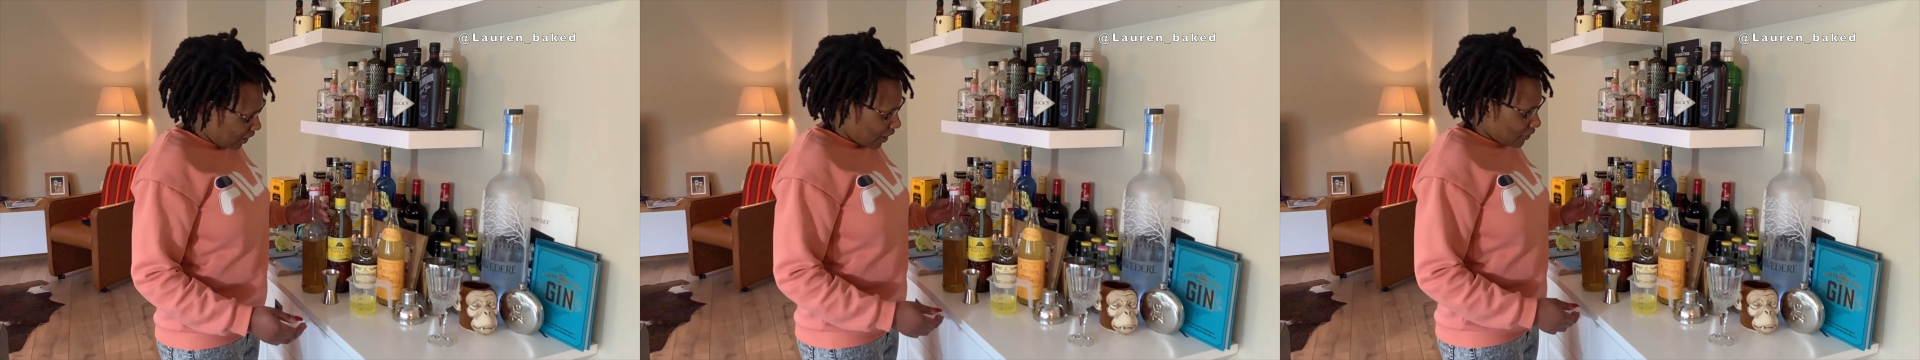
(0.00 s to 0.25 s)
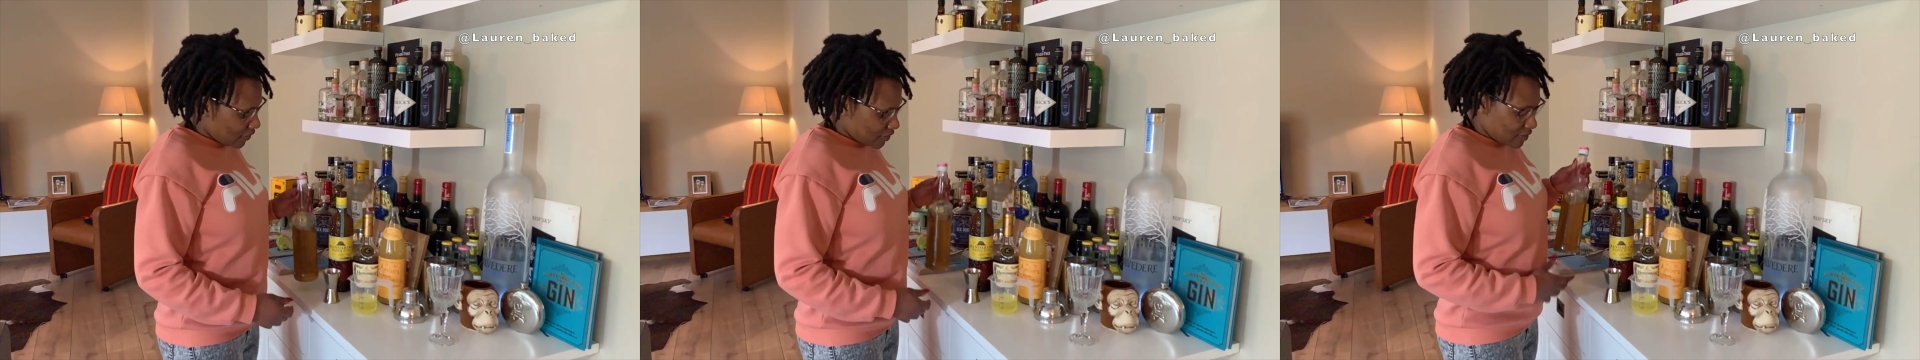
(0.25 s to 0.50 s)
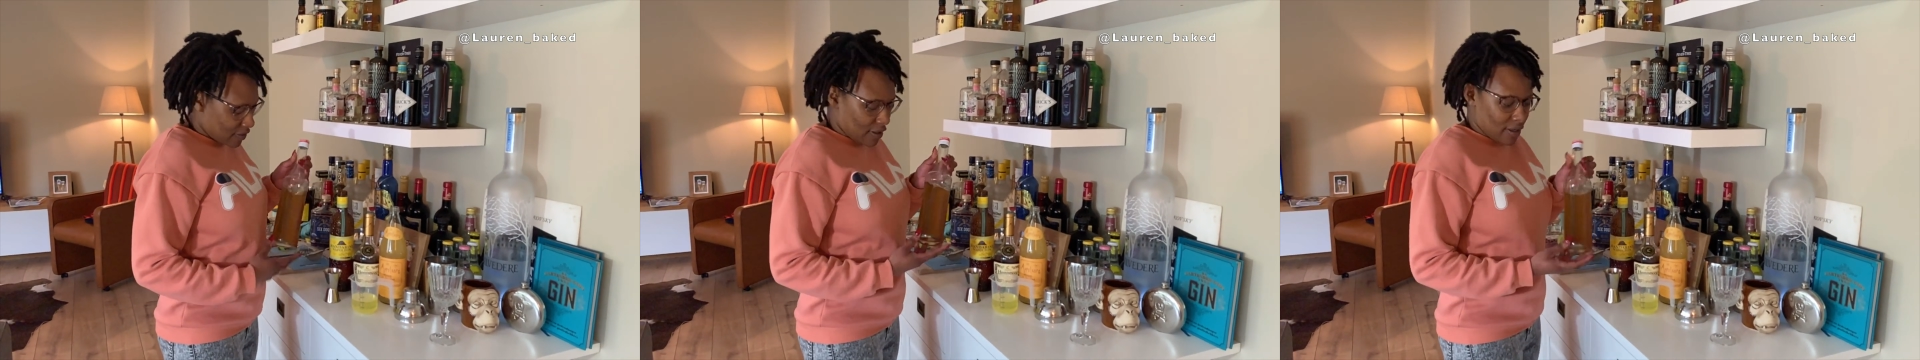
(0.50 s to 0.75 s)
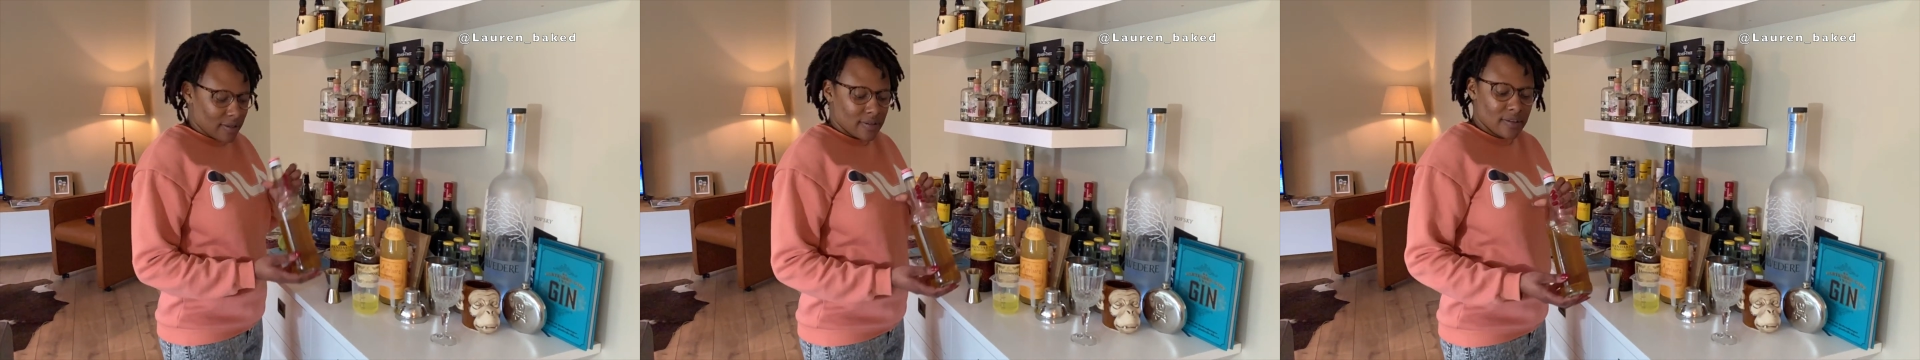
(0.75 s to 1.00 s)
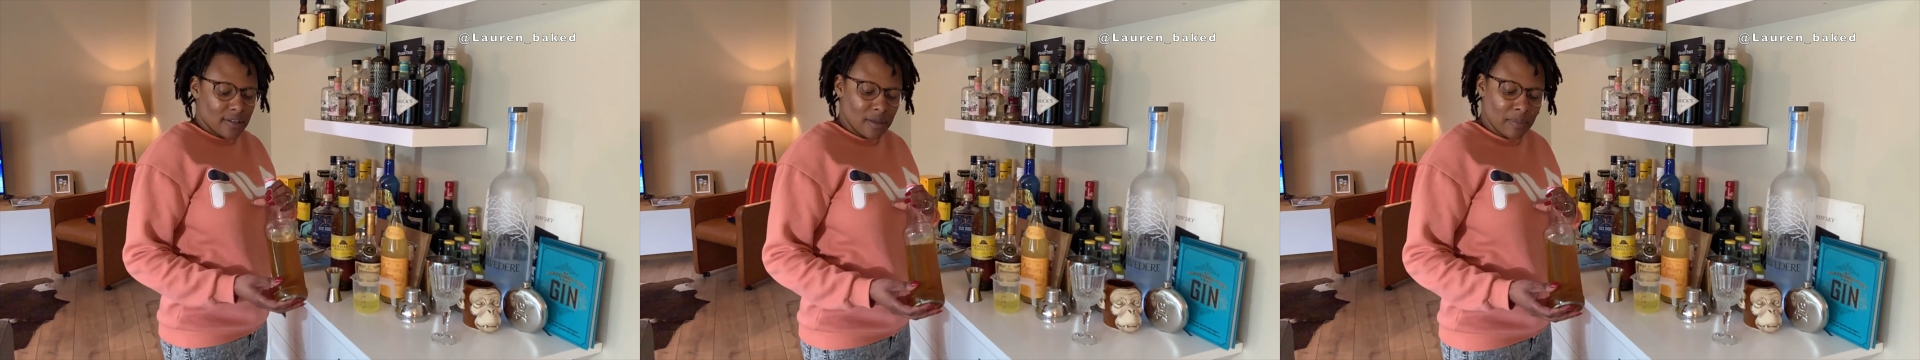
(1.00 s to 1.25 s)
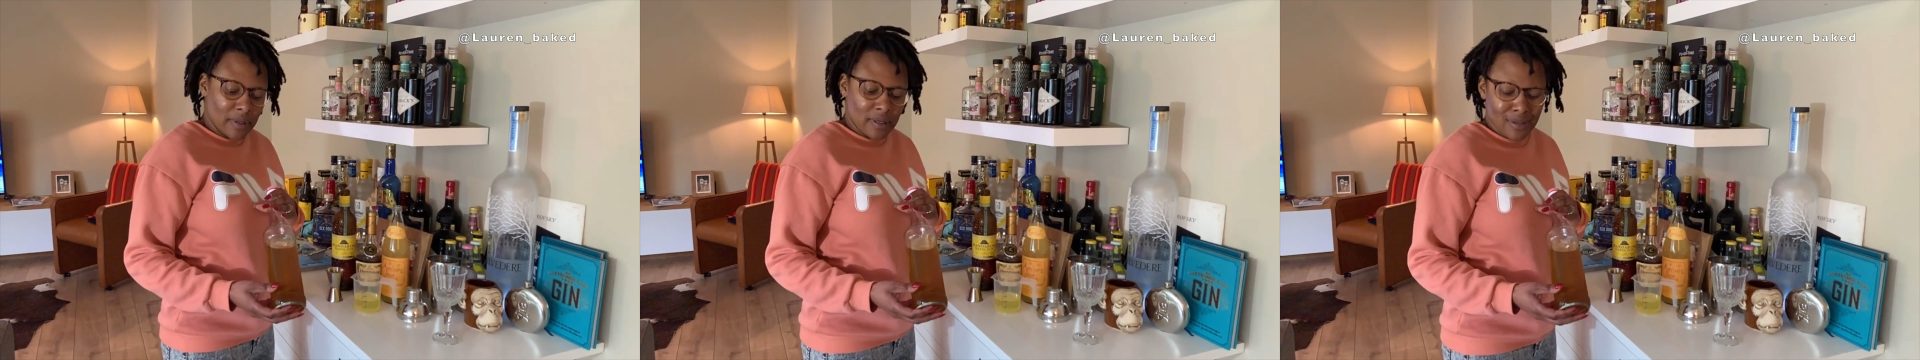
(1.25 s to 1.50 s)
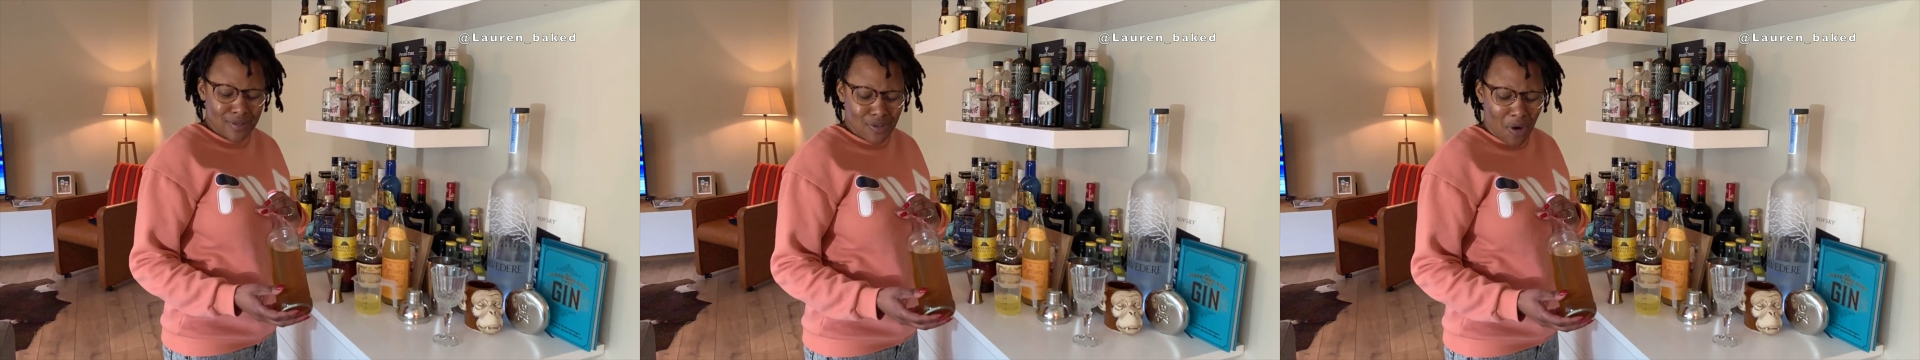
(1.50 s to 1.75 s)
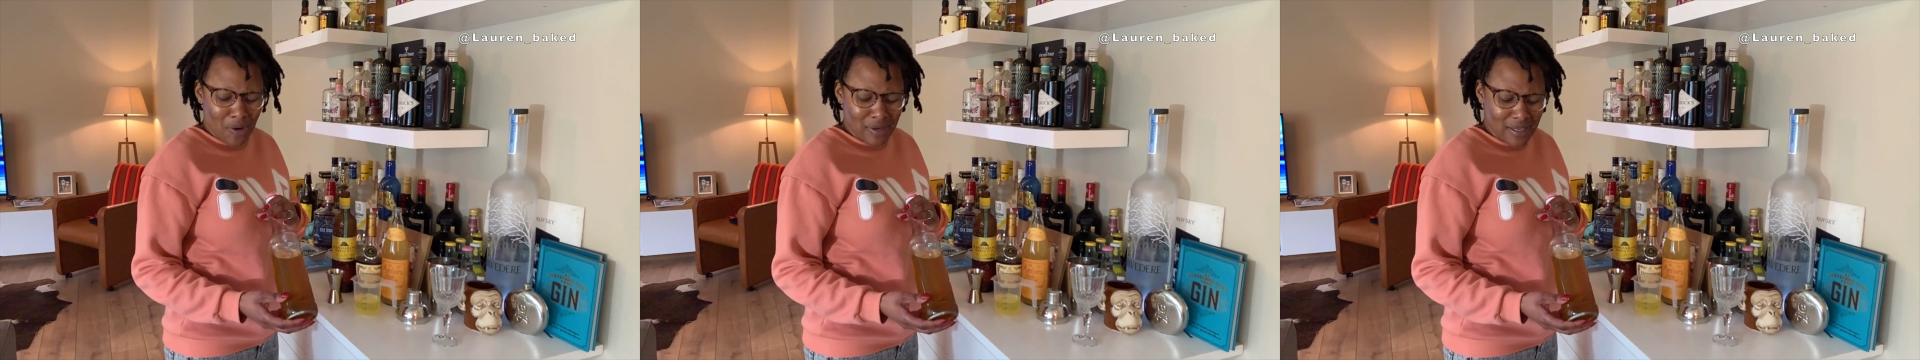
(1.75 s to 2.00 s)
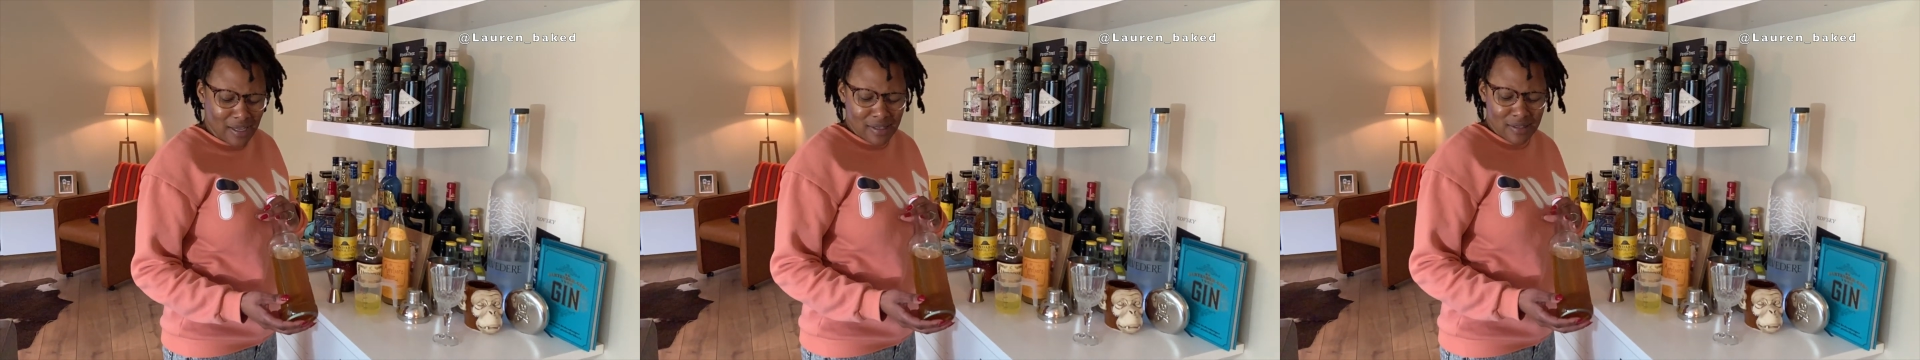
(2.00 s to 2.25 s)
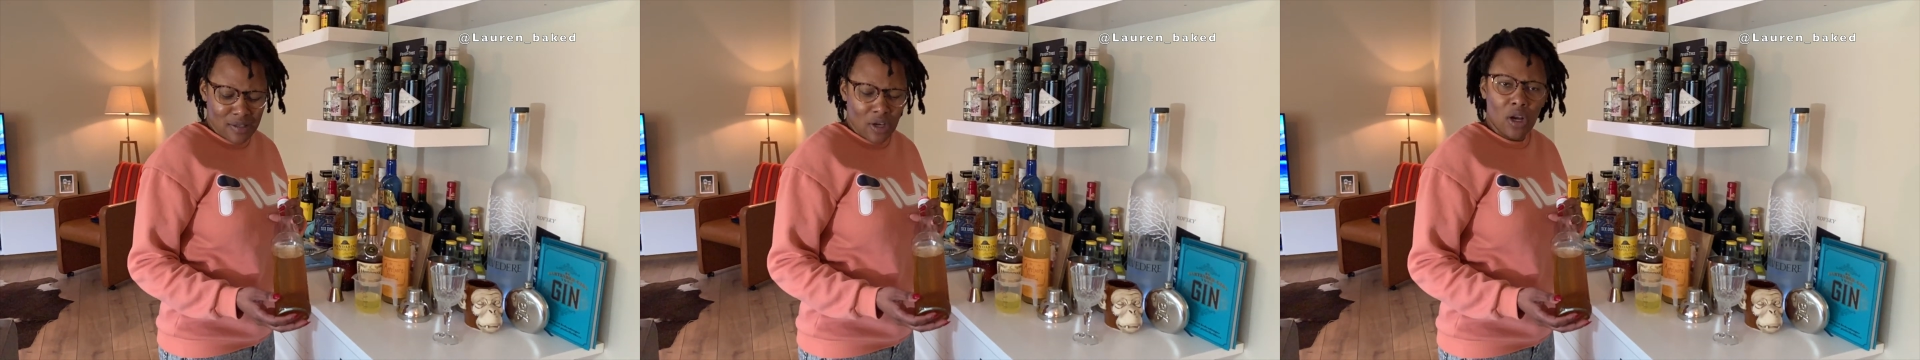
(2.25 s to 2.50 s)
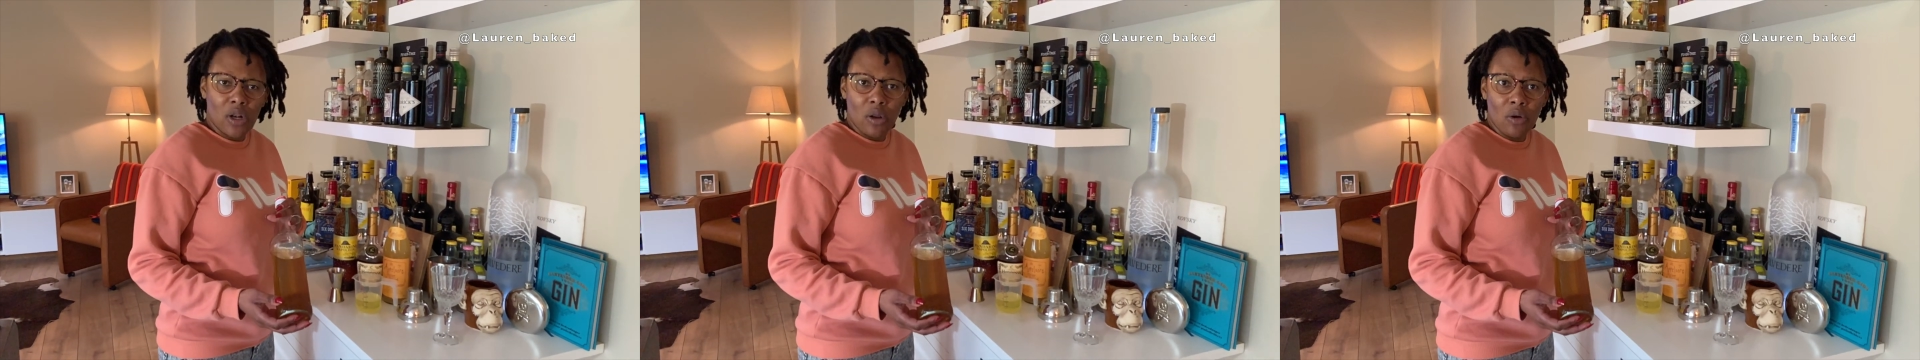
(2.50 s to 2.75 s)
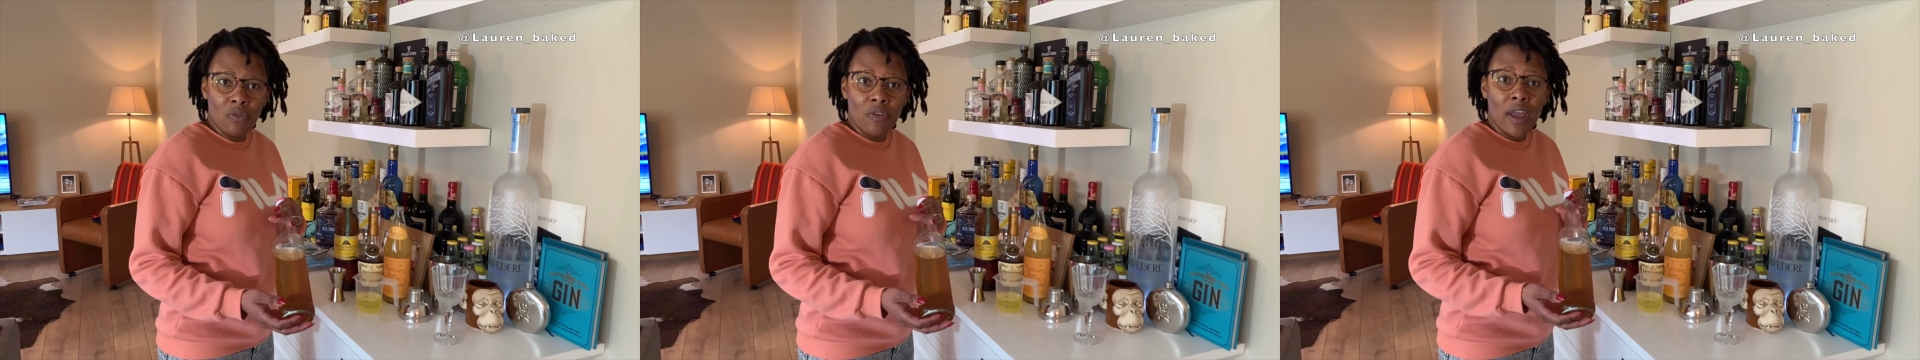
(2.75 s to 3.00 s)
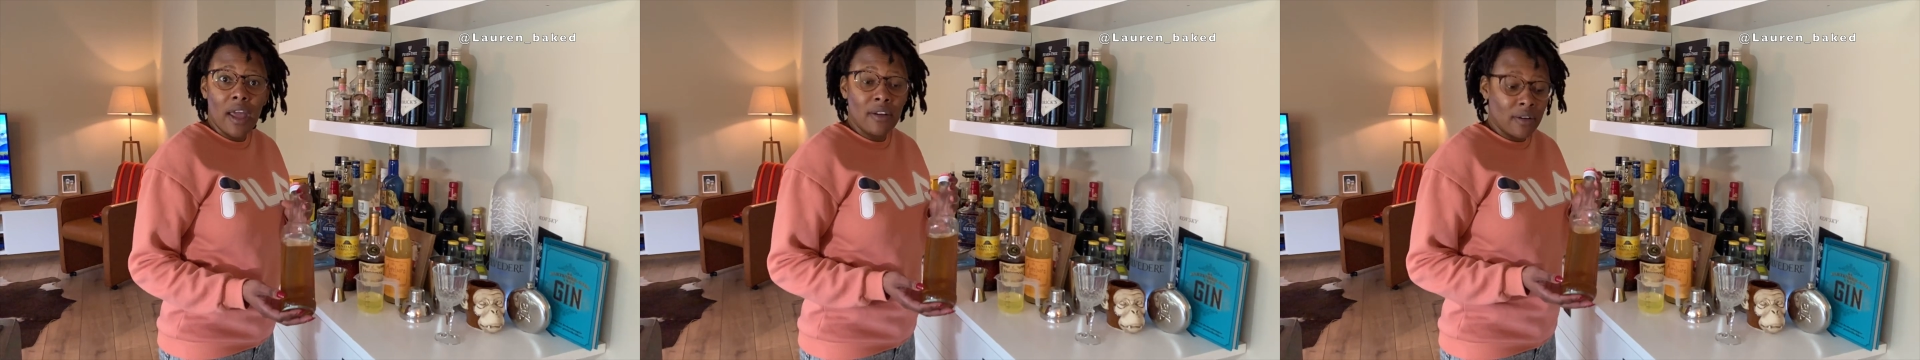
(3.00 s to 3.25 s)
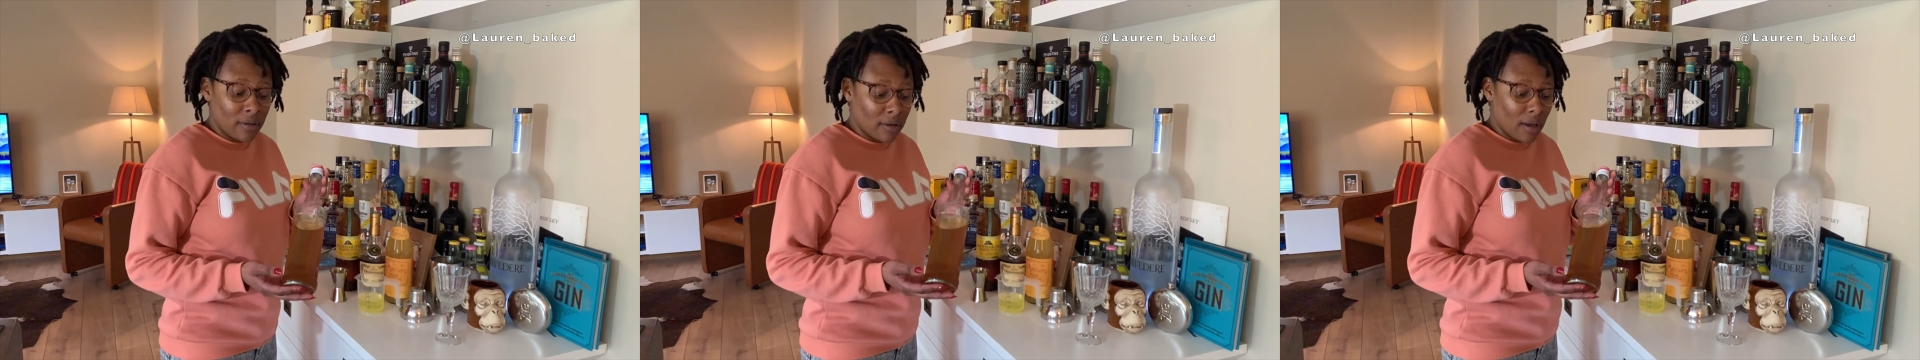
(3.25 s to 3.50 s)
and this is a cinnamon, star anise, clove, and